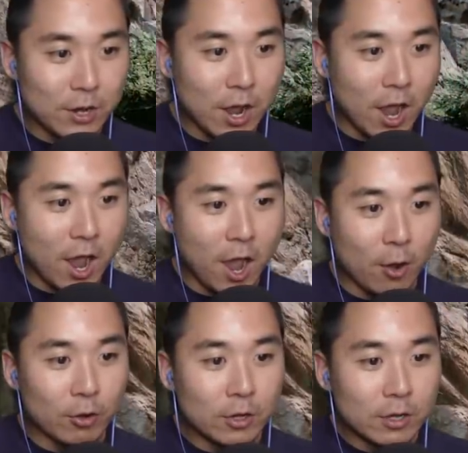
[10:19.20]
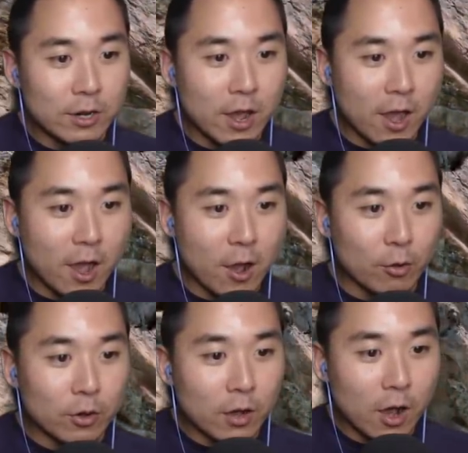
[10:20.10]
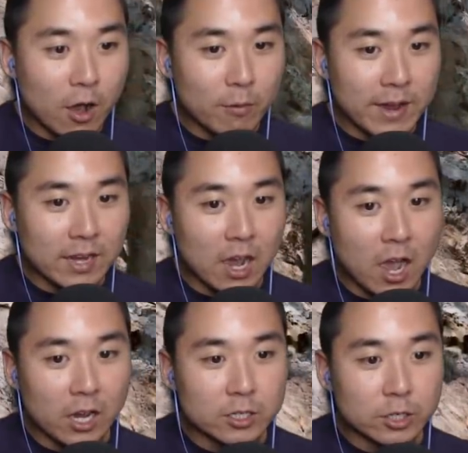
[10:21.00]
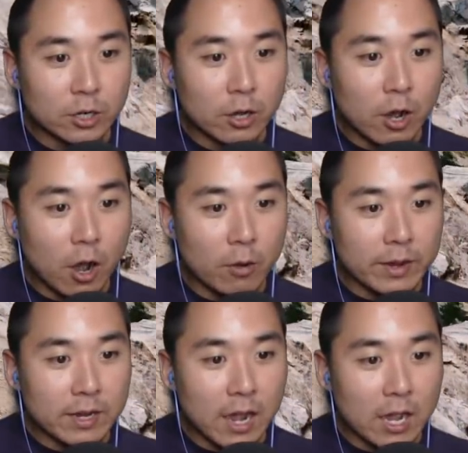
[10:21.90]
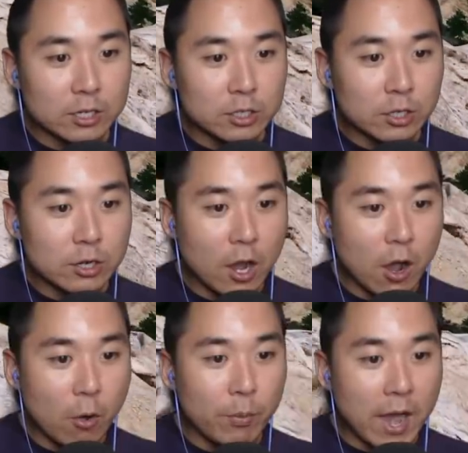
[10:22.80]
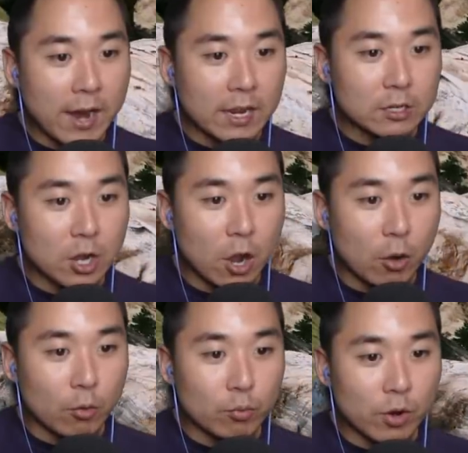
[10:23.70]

No, no, no! Oh my gosh! Oh my gosh! No, Bonnie, don't